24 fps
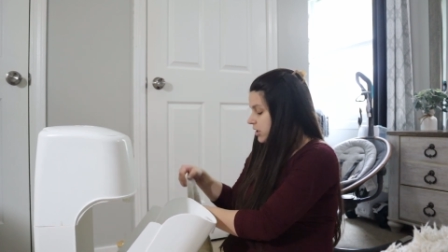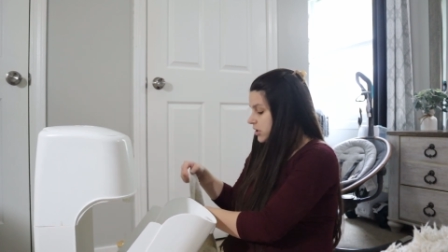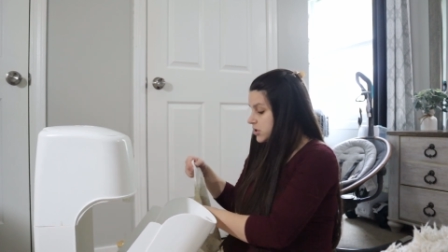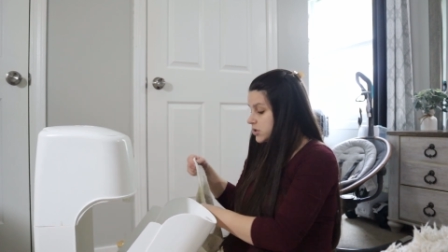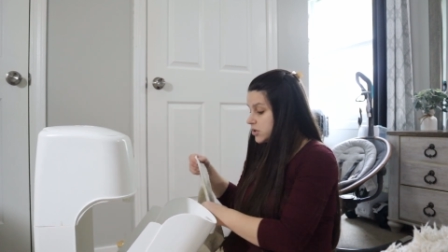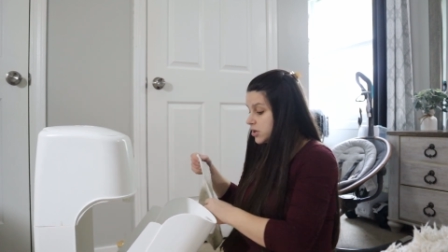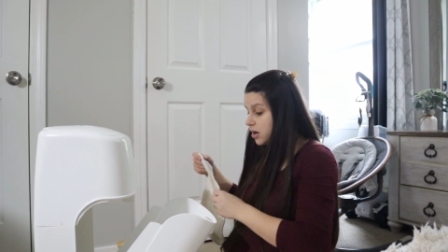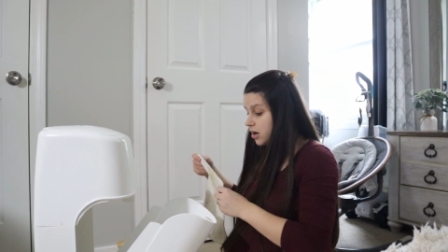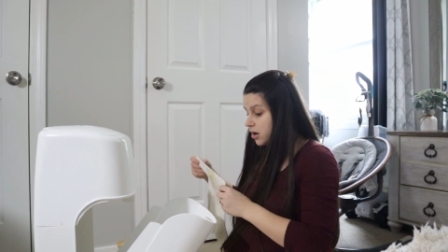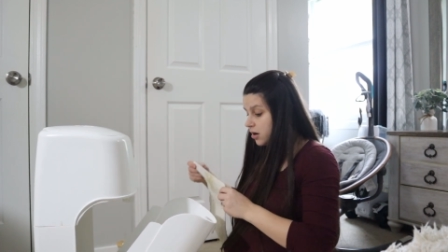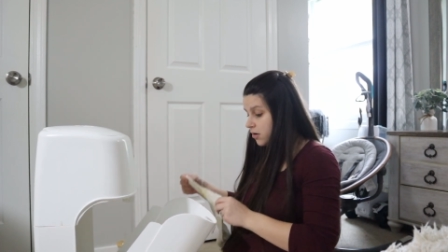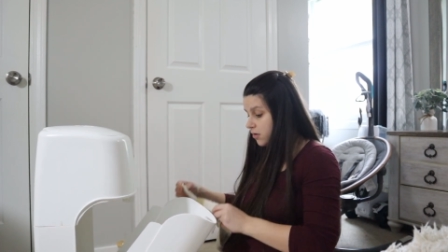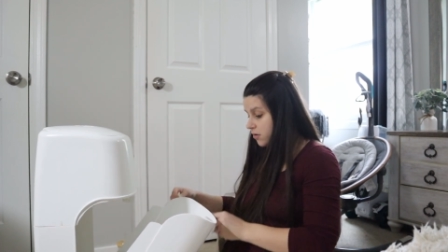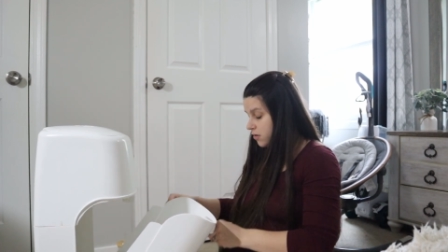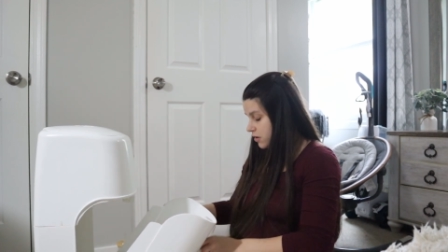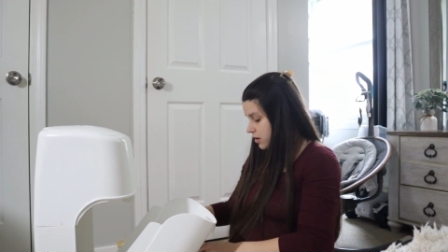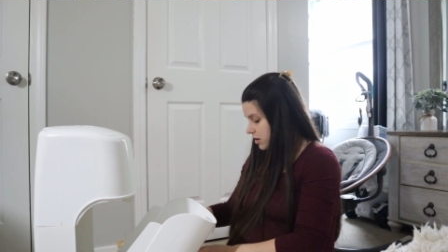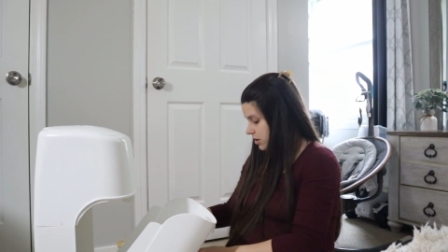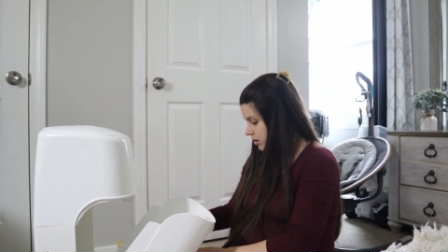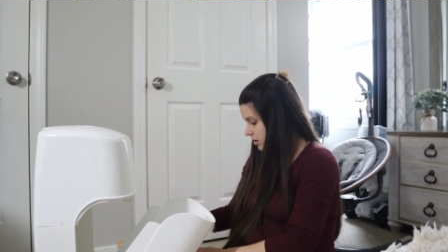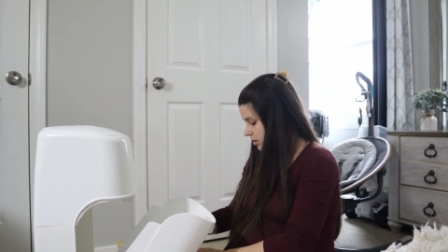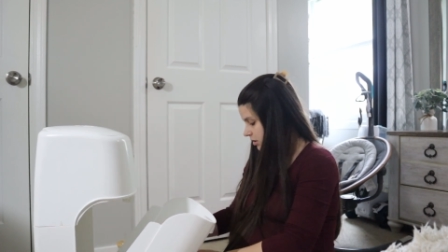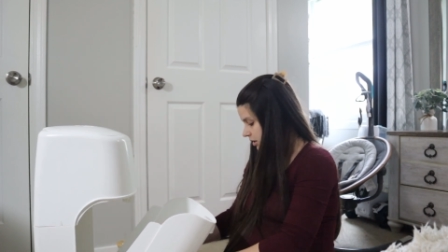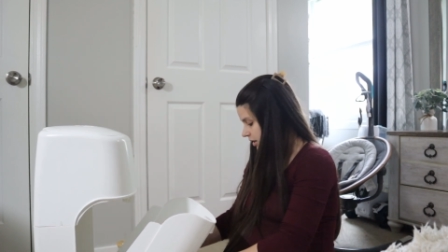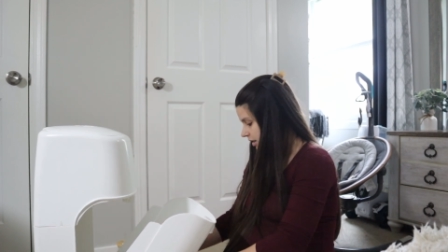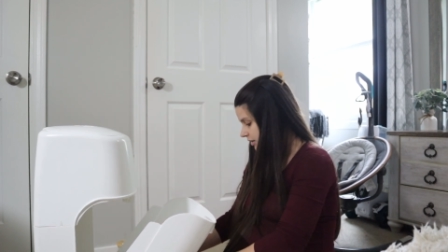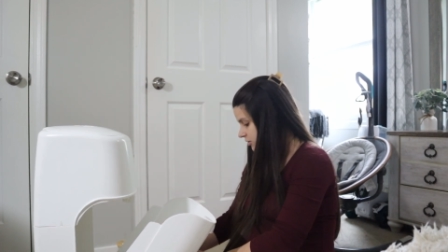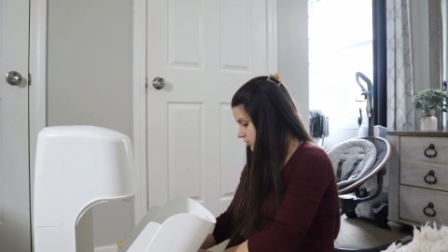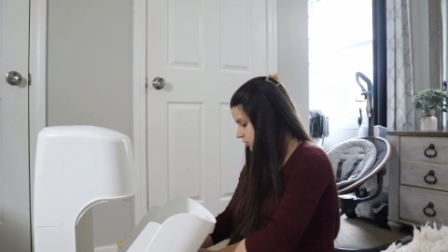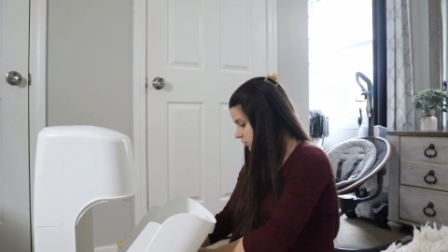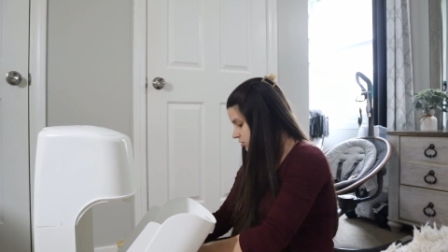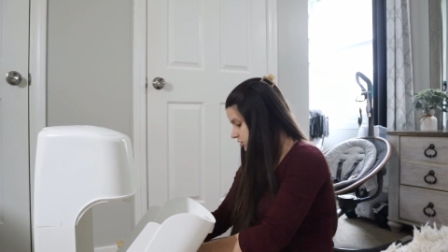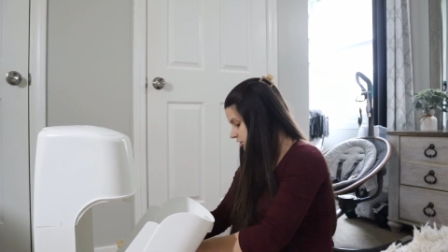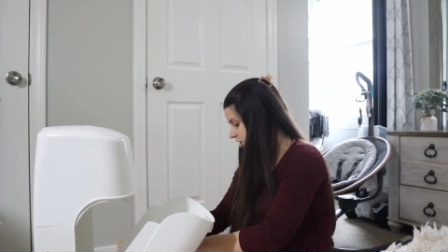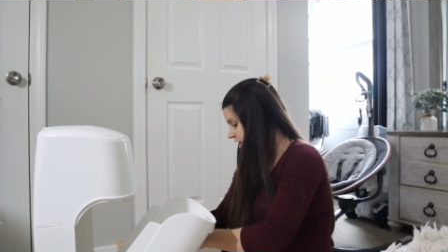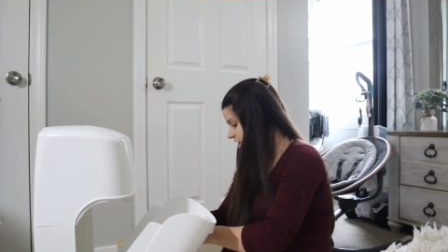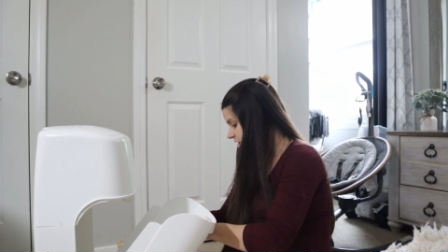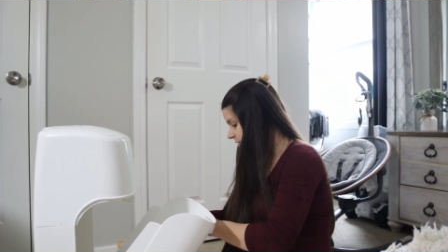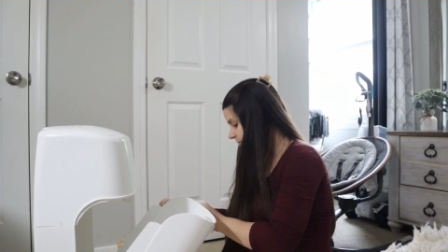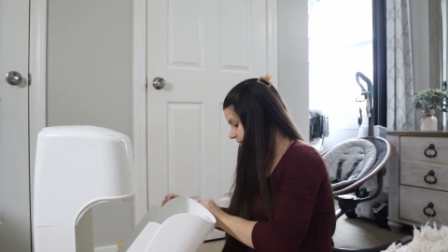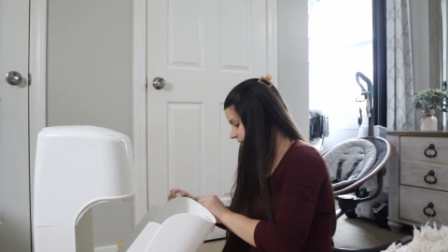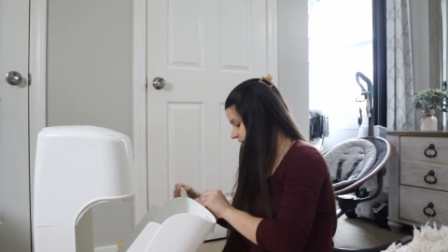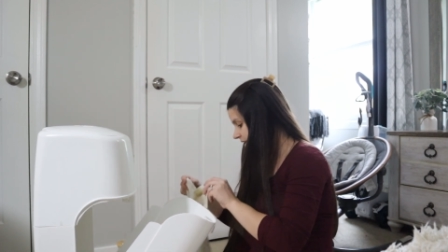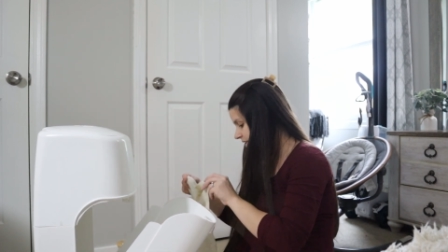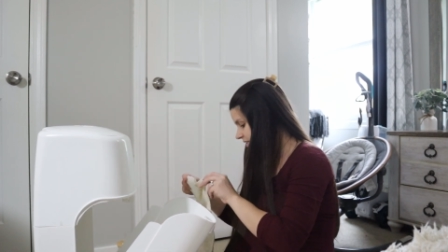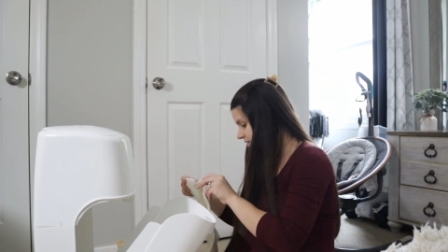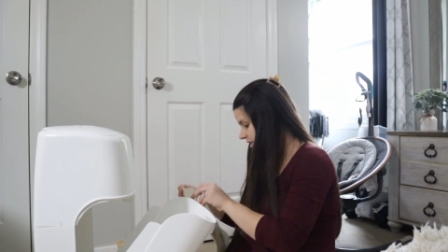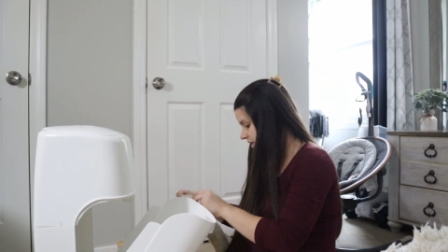So I told
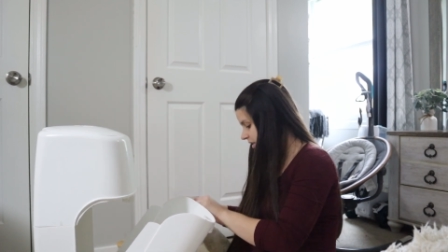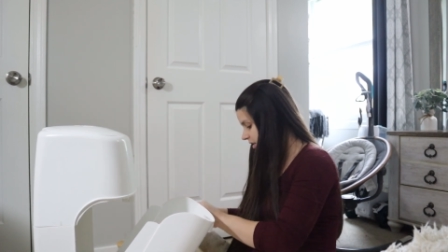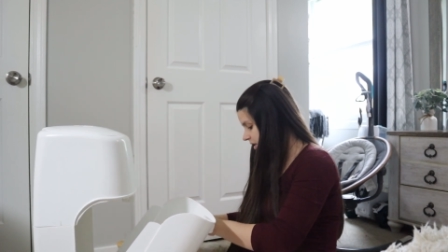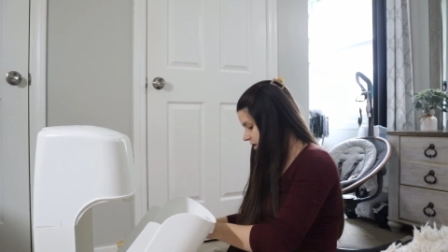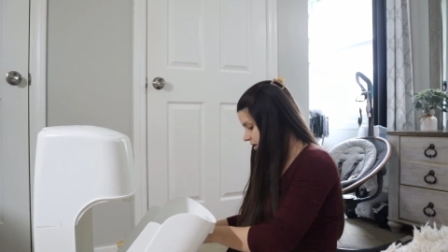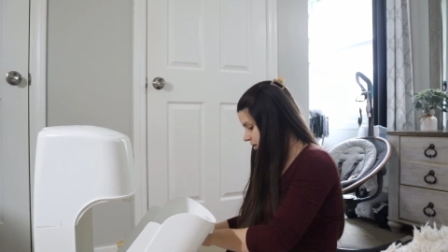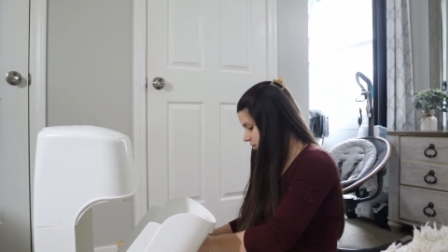Jeremy, I said,